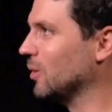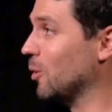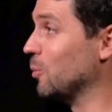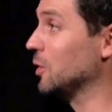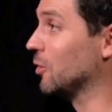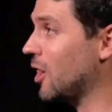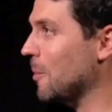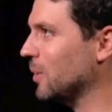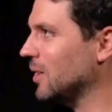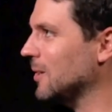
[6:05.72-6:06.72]
a real
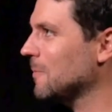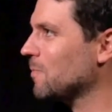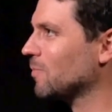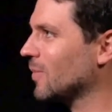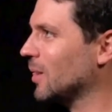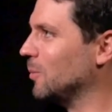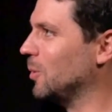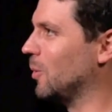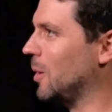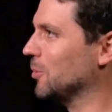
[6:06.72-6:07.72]
company. We
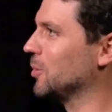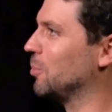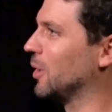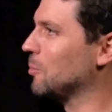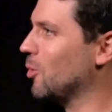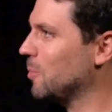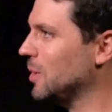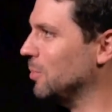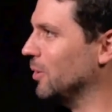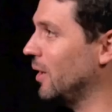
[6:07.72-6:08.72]
were able to bring more
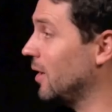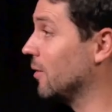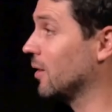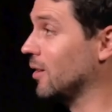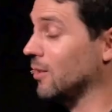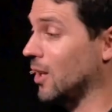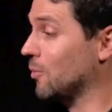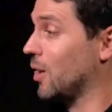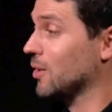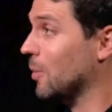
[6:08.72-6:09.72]
people in
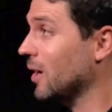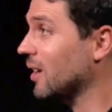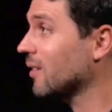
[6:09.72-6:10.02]
and raise money.